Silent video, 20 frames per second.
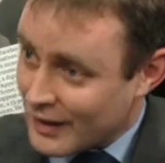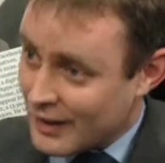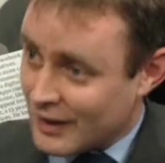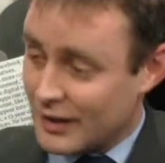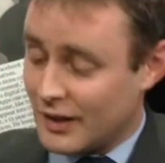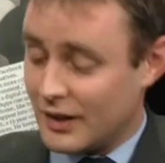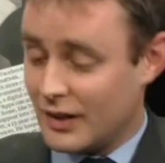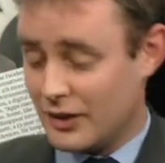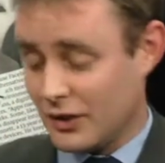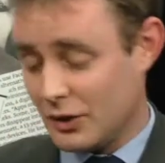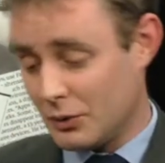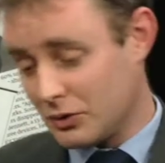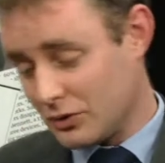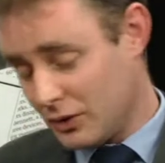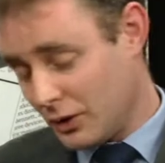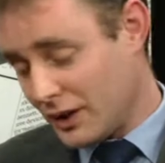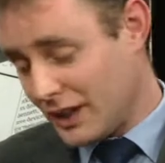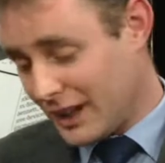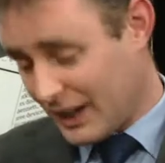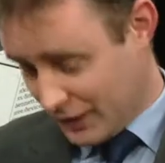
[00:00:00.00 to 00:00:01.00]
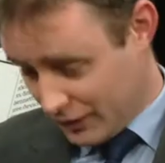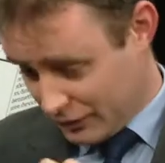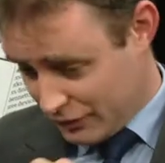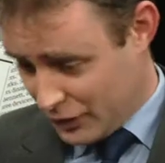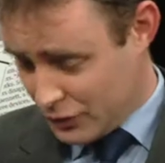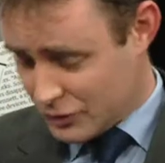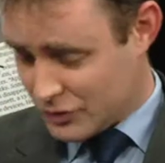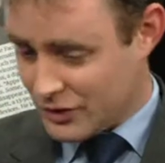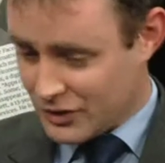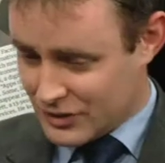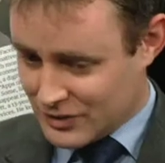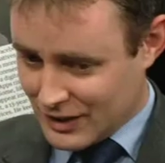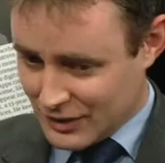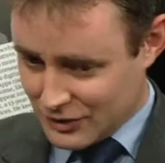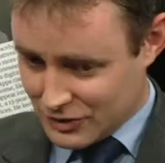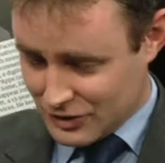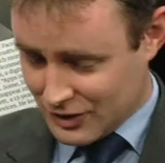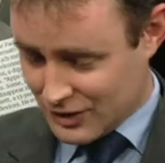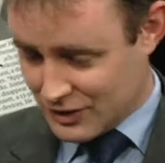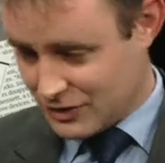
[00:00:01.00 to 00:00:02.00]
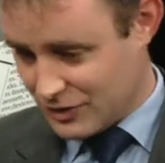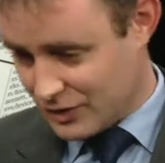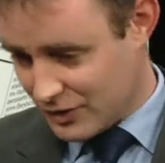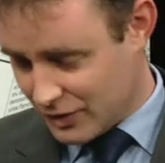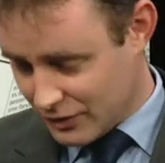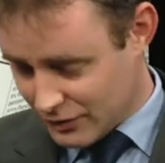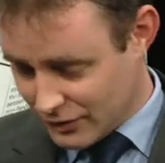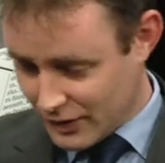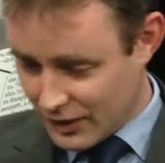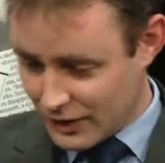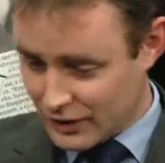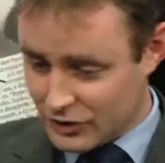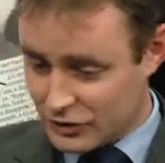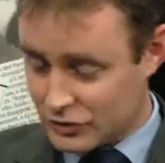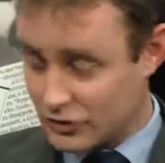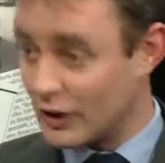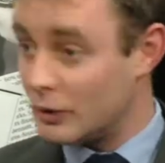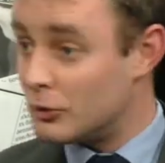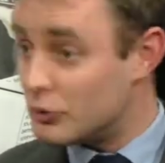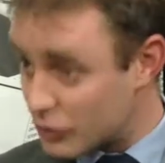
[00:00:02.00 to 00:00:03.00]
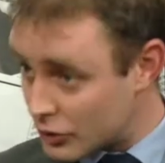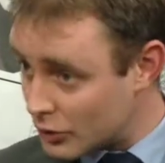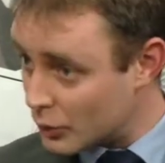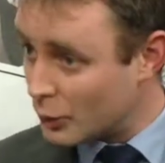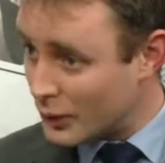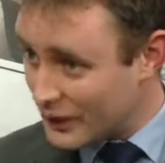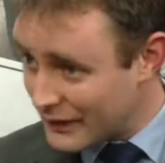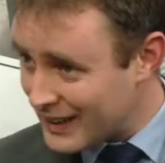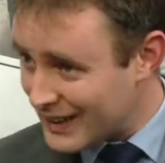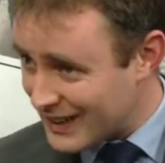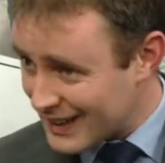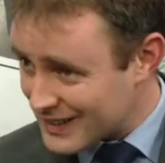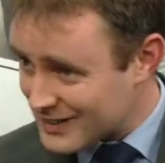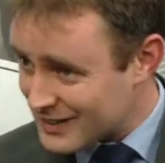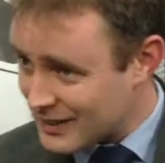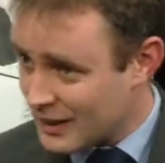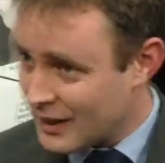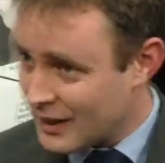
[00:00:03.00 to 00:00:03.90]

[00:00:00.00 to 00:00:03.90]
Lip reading: that was looking at the future of the town centre and the various zones within it.